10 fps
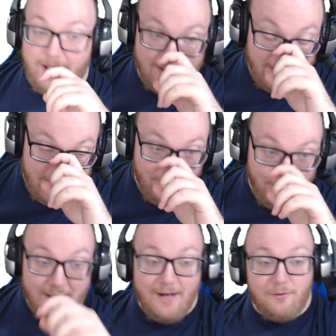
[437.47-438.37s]
deck that I
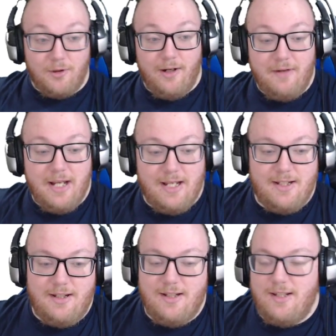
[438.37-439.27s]
would never have
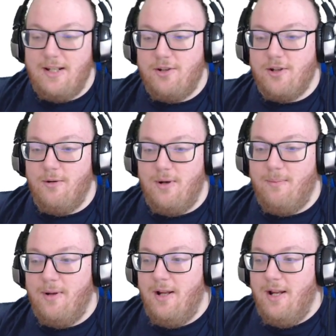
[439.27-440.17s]
guessed to see show
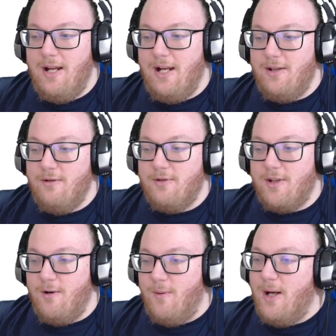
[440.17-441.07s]
up and do
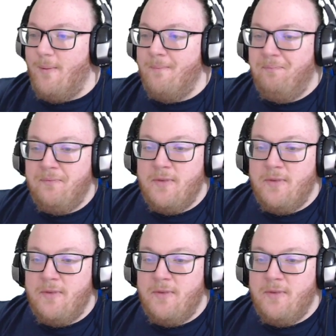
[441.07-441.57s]
so well.